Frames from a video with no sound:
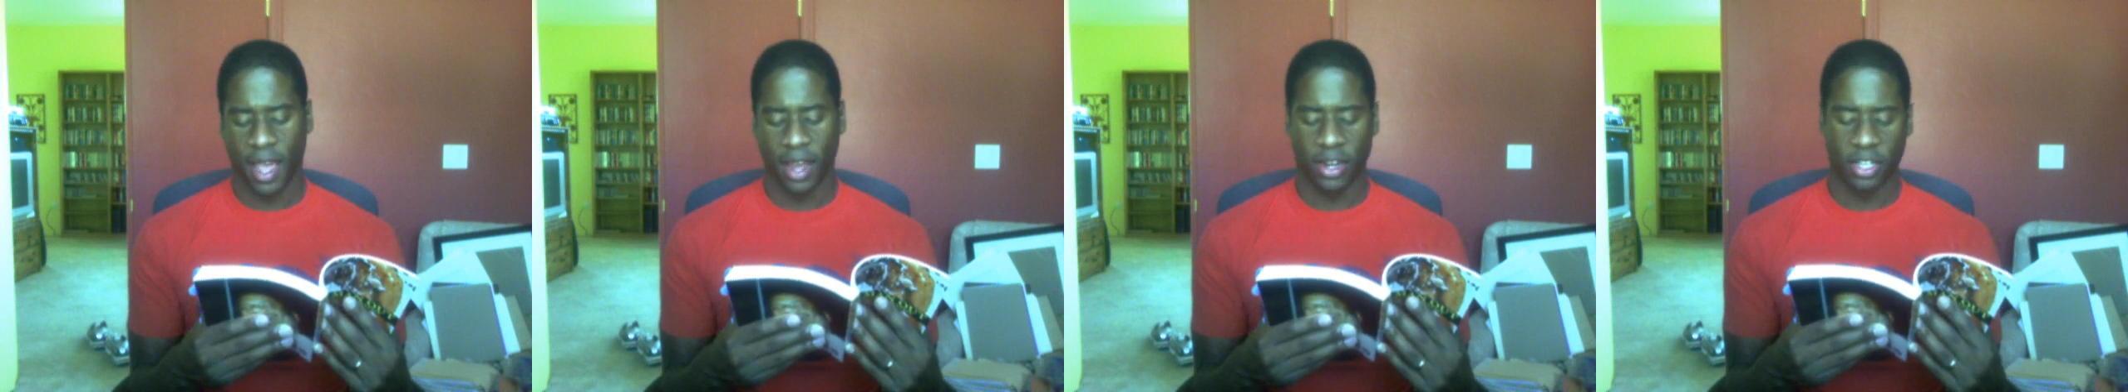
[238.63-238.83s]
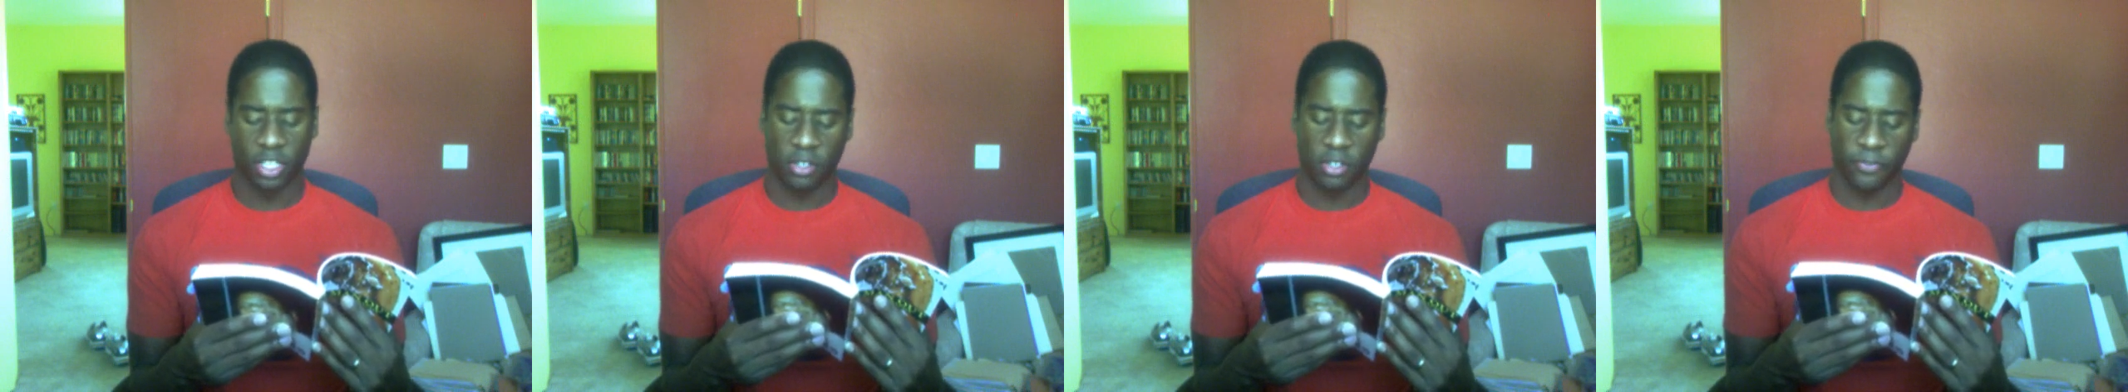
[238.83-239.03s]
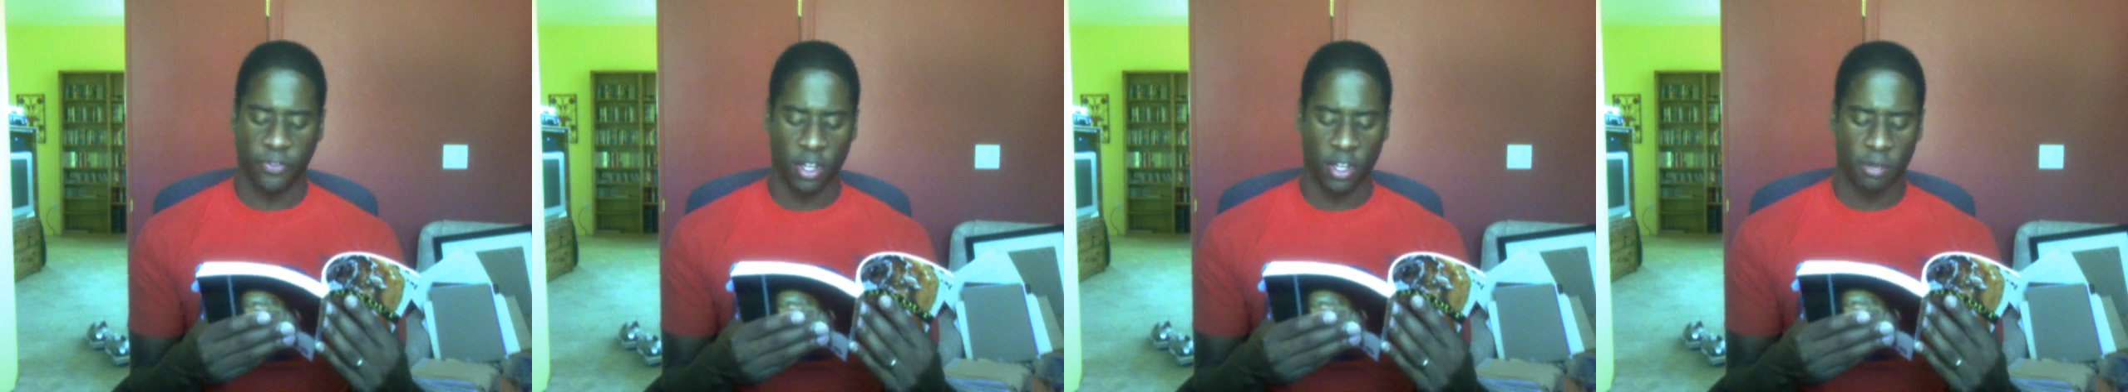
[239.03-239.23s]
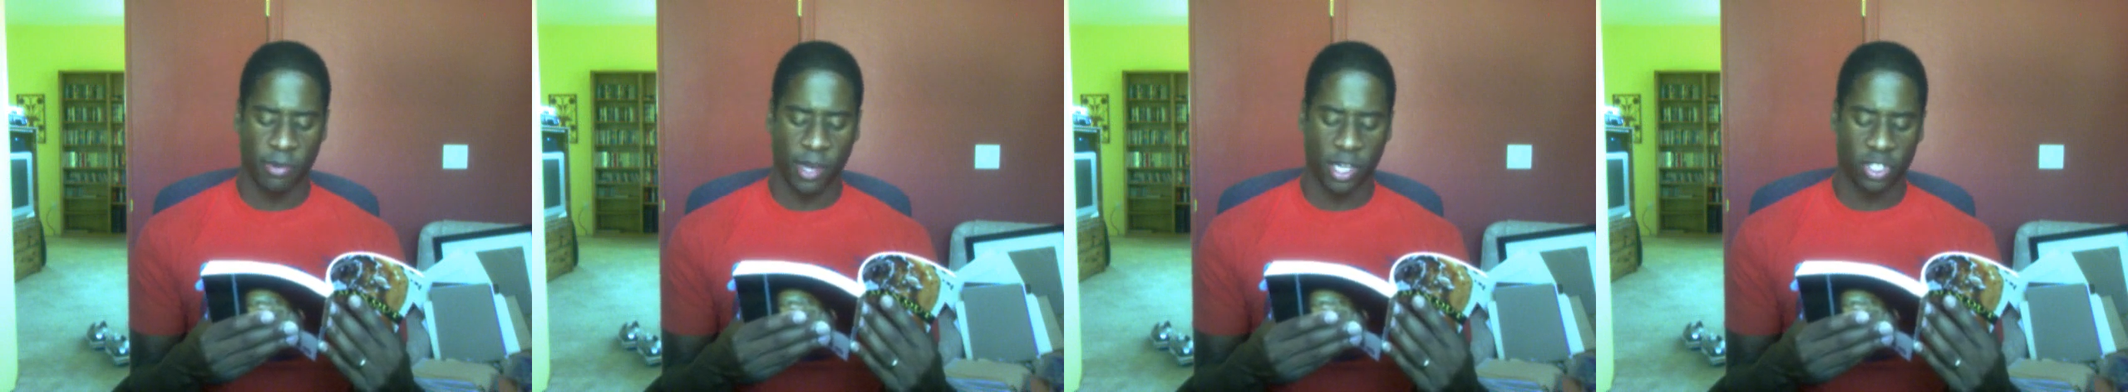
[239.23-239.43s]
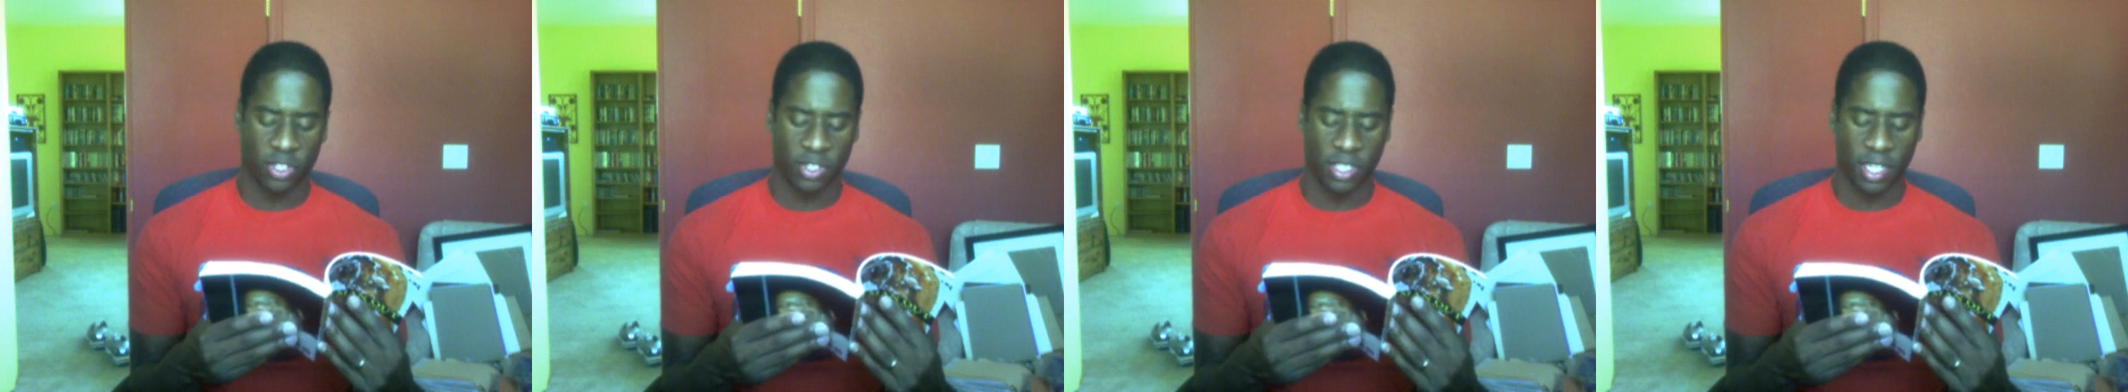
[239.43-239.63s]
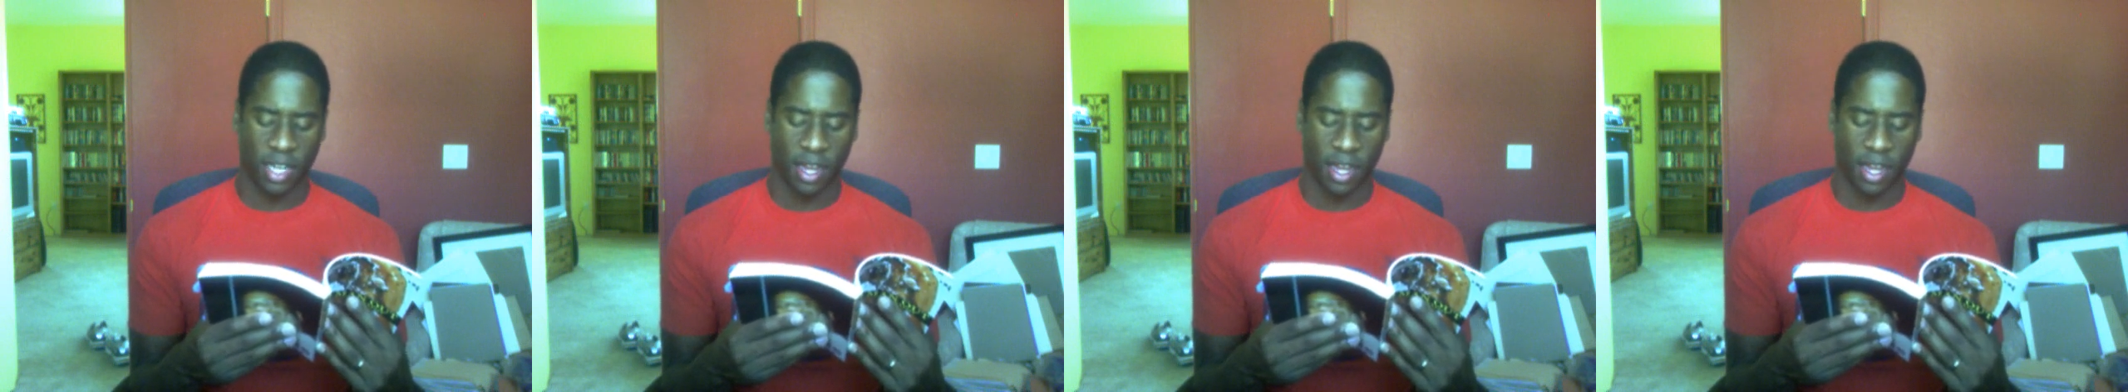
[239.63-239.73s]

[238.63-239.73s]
How did you feel about your